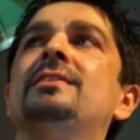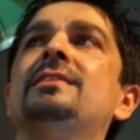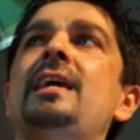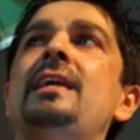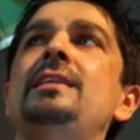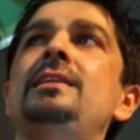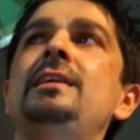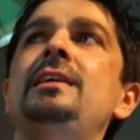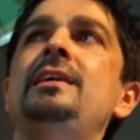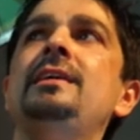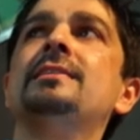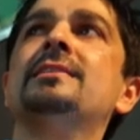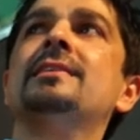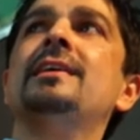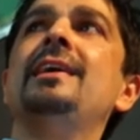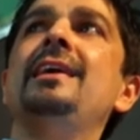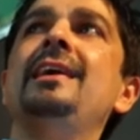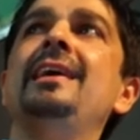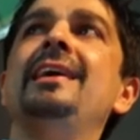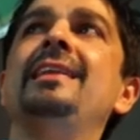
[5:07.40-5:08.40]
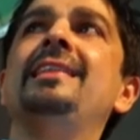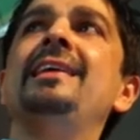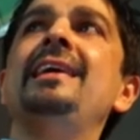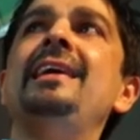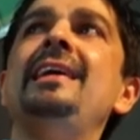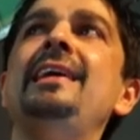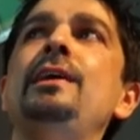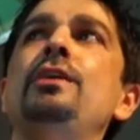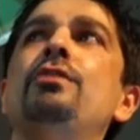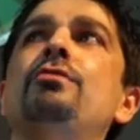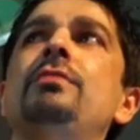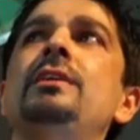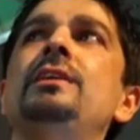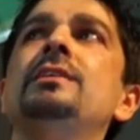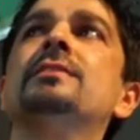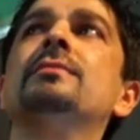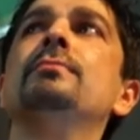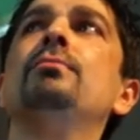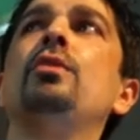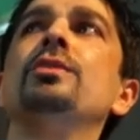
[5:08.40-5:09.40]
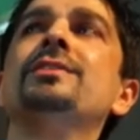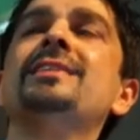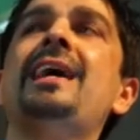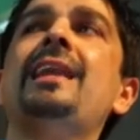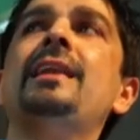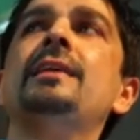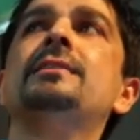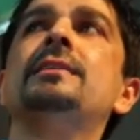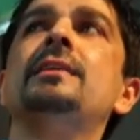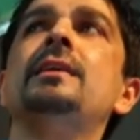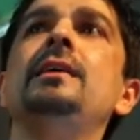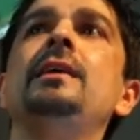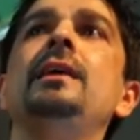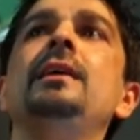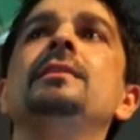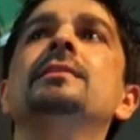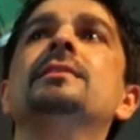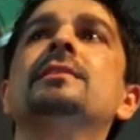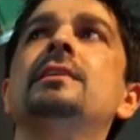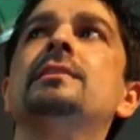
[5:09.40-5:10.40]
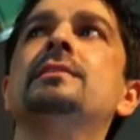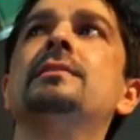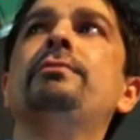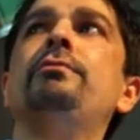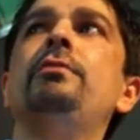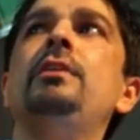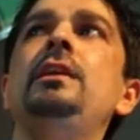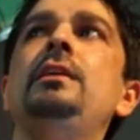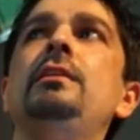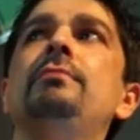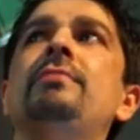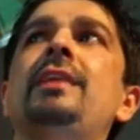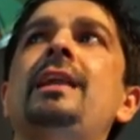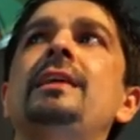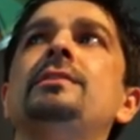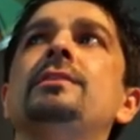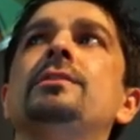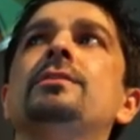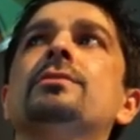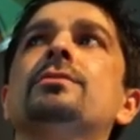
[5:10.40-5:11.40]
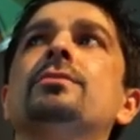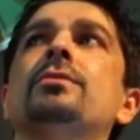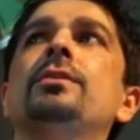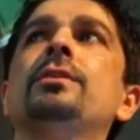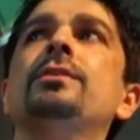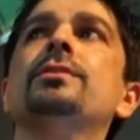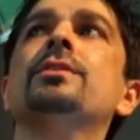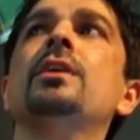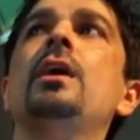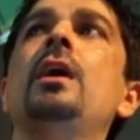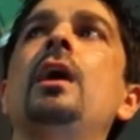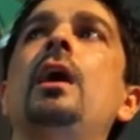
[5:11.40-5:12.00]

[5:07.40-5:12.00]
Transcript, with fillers: to 10 years the increased mortality in schizophrenia and related disorders.